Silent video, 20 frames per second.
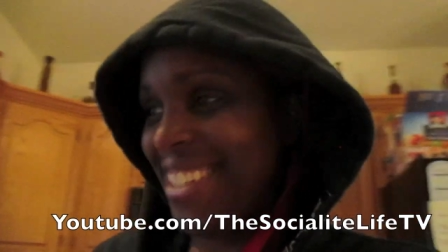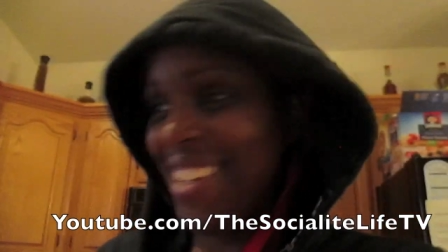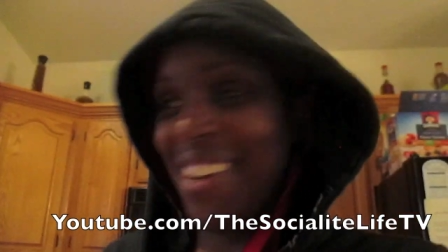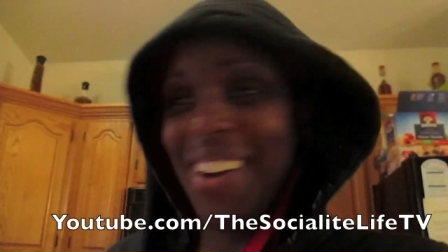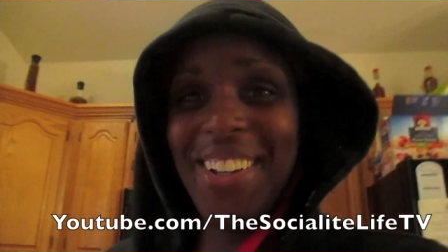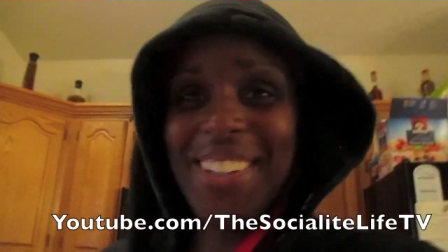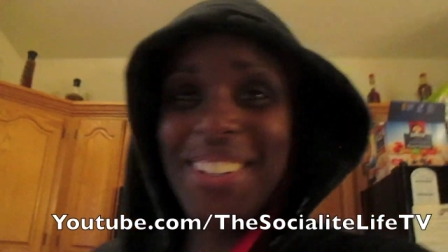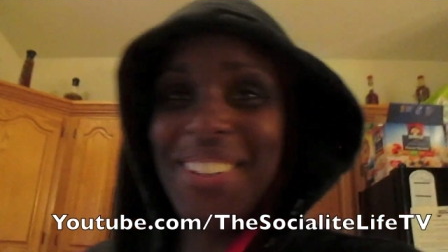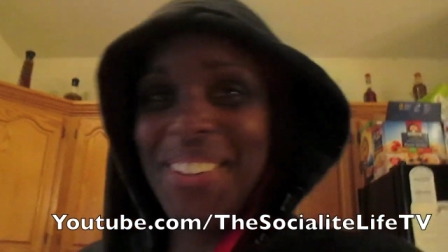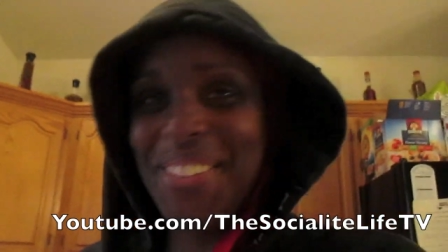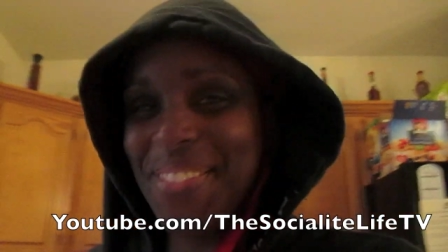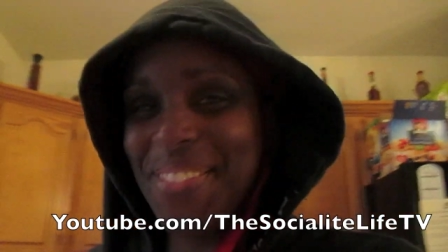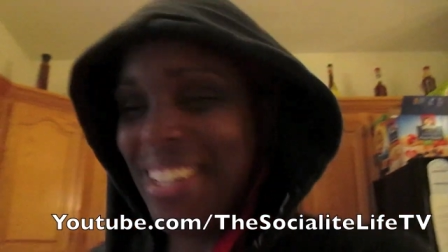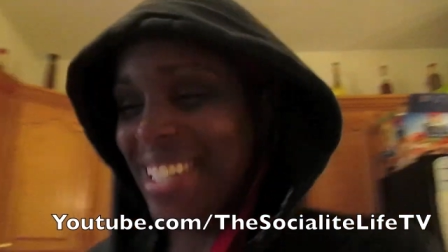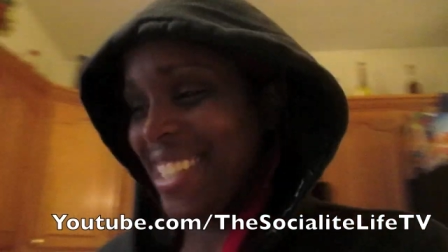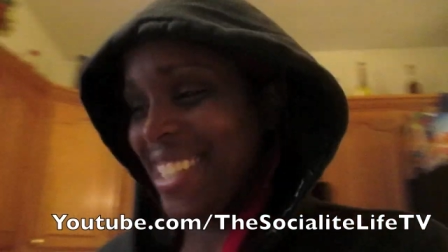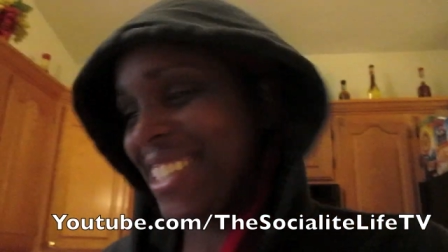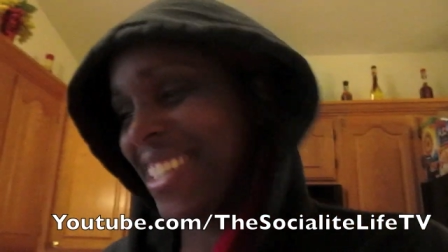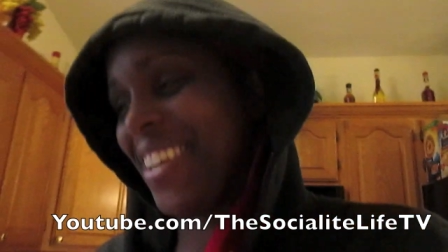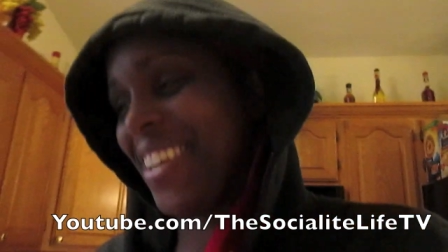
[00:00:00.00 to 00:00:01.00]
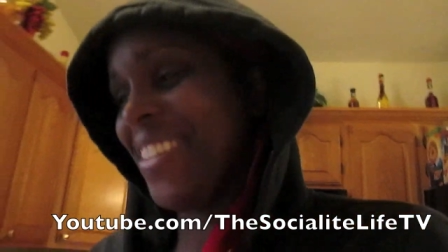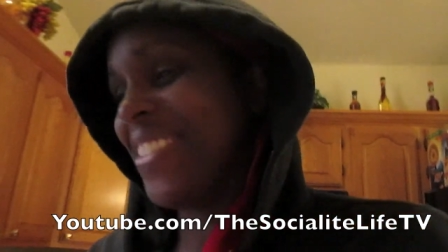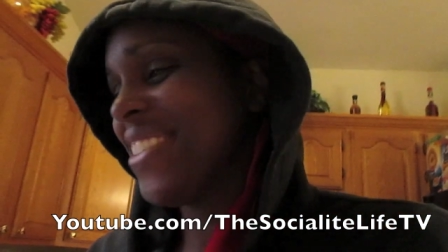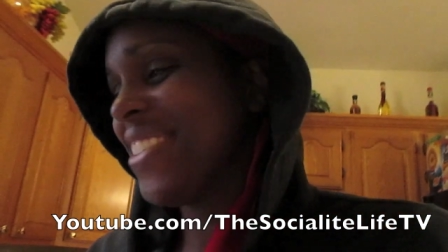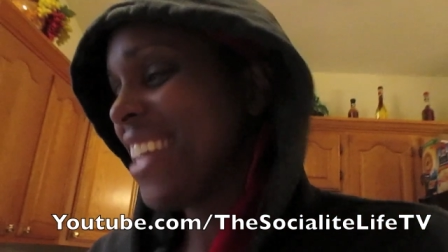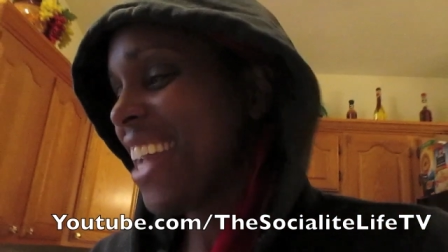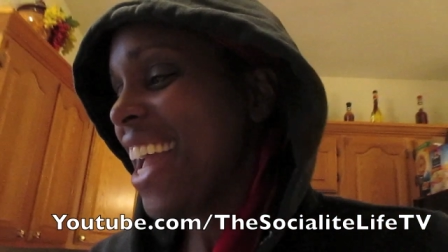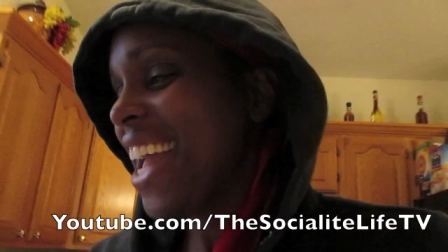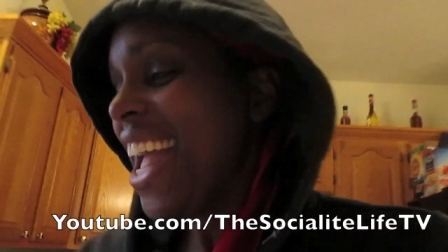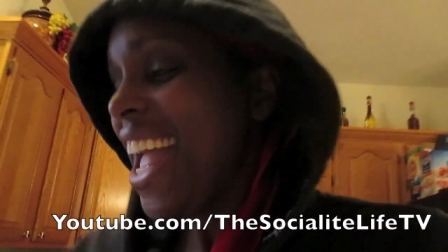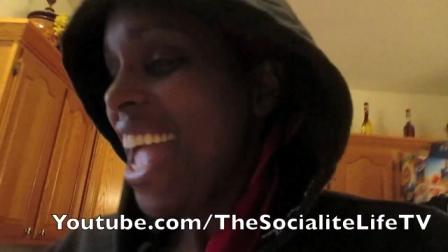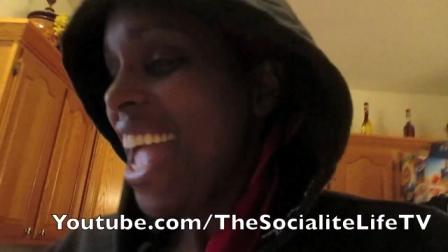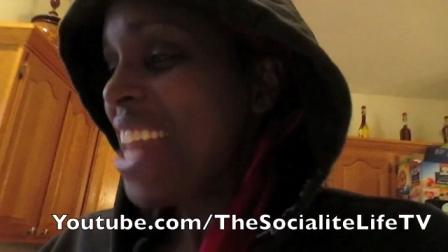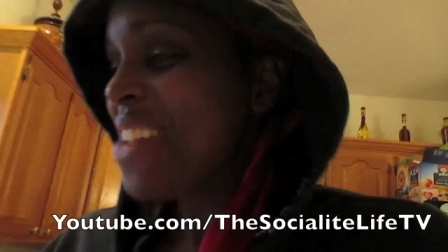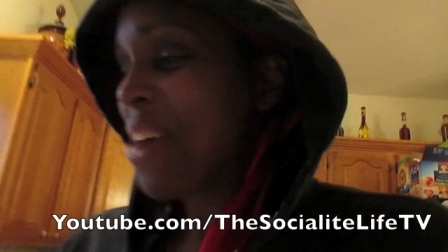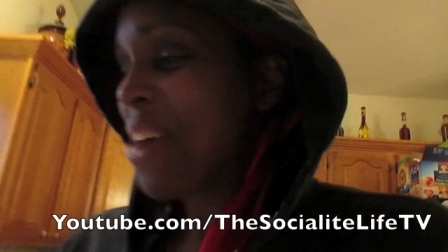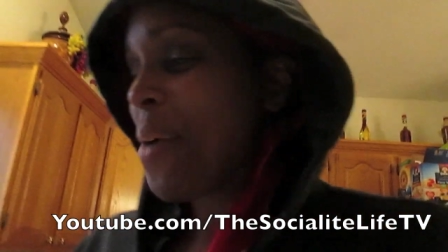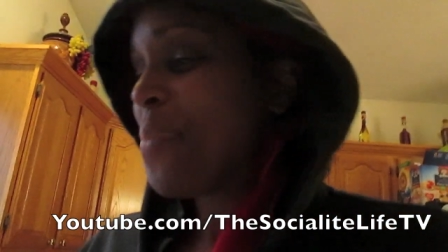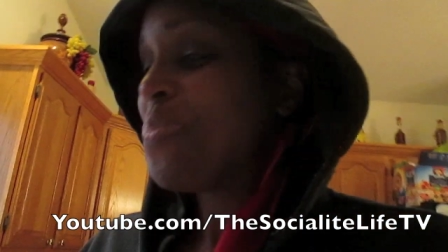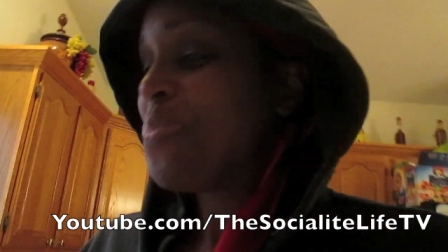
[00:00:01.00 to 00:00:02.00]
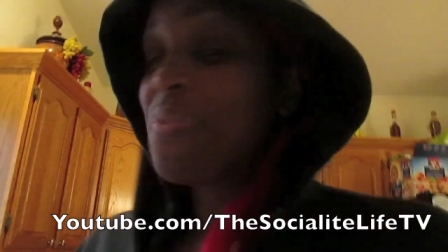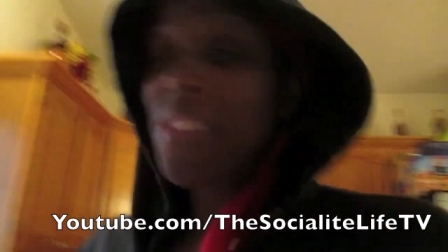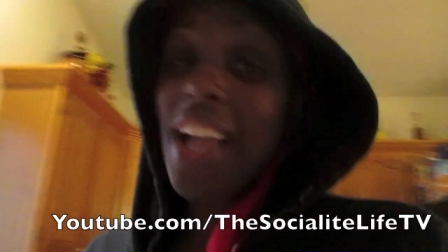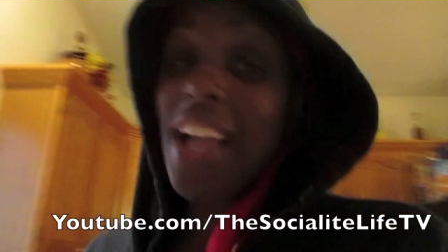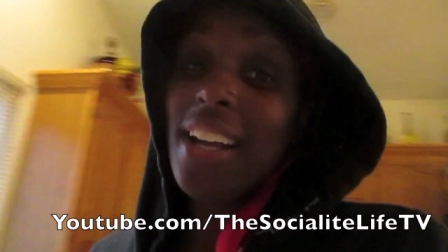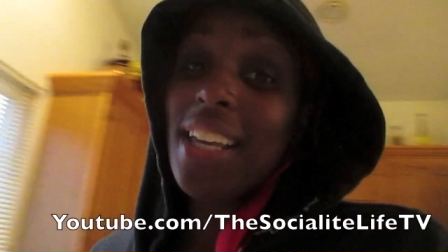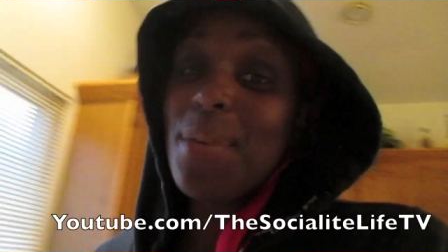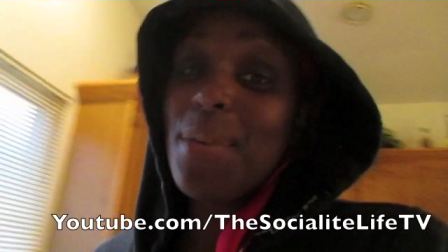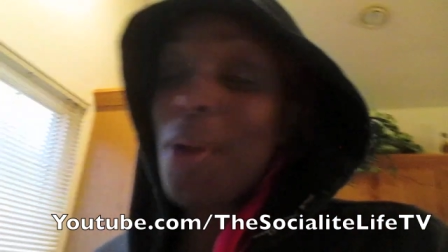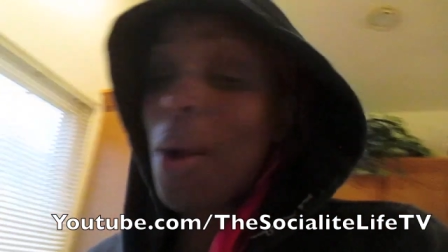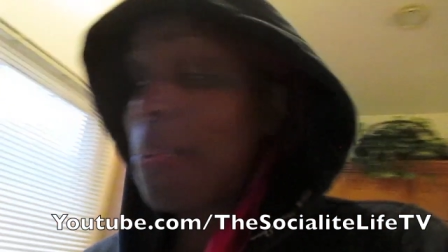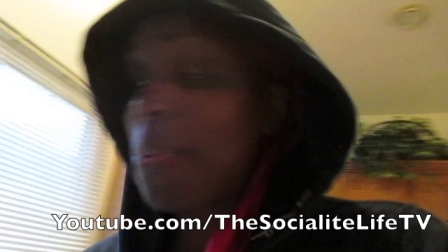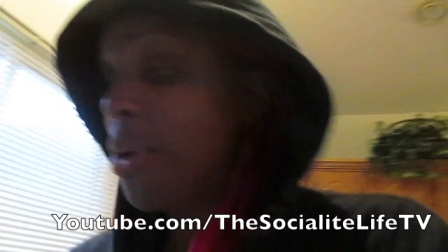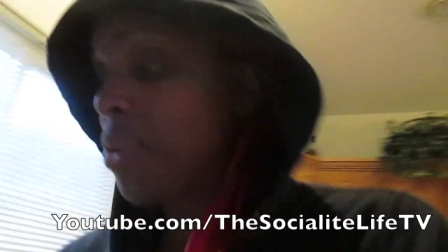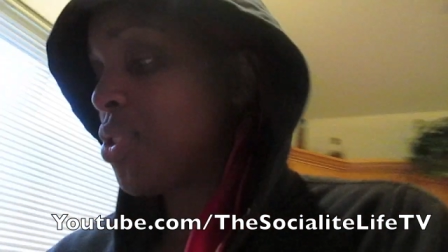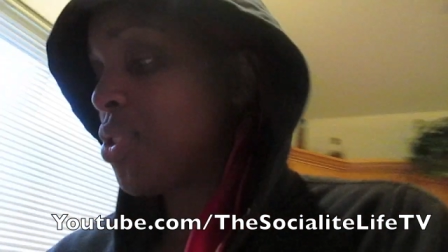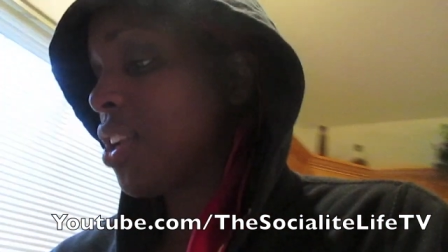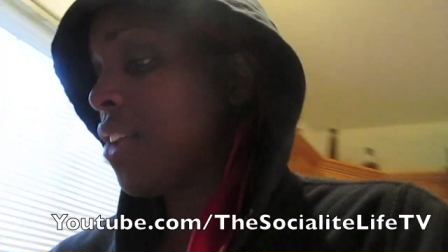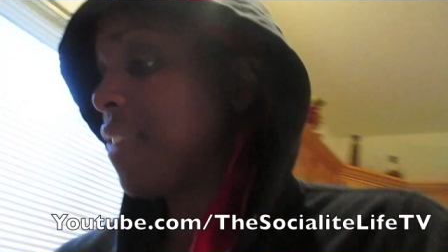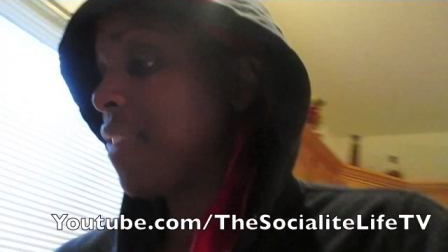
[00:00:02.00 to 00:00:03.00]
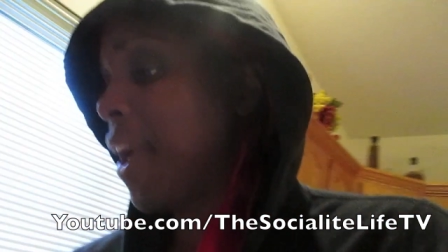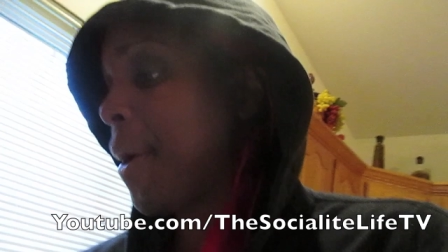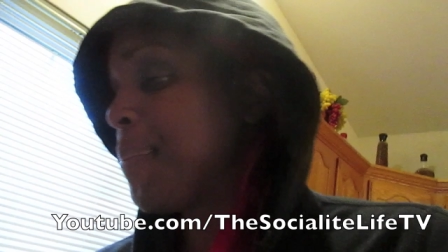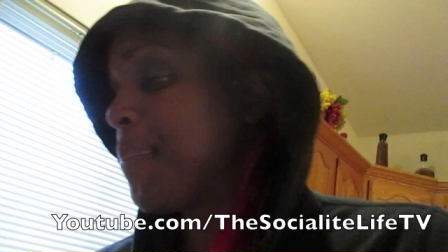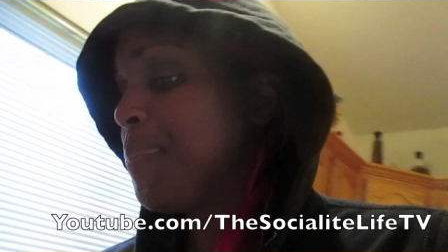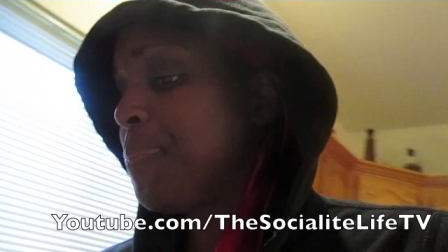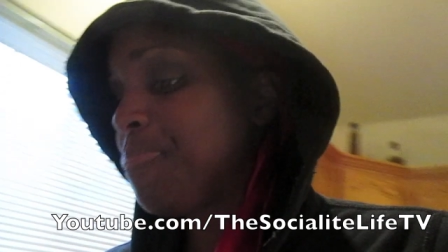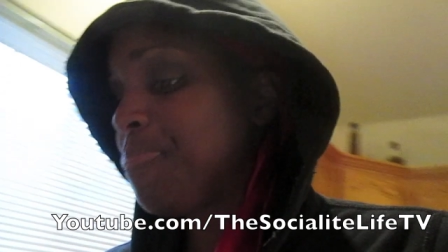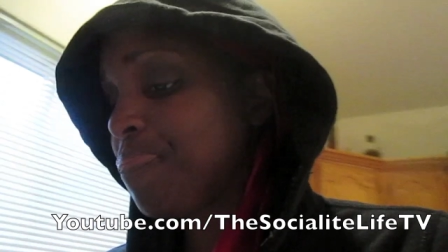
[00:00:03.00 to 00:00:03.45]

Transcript: Y'all know what I mean? So anyway, I'll keep y'all posted on that.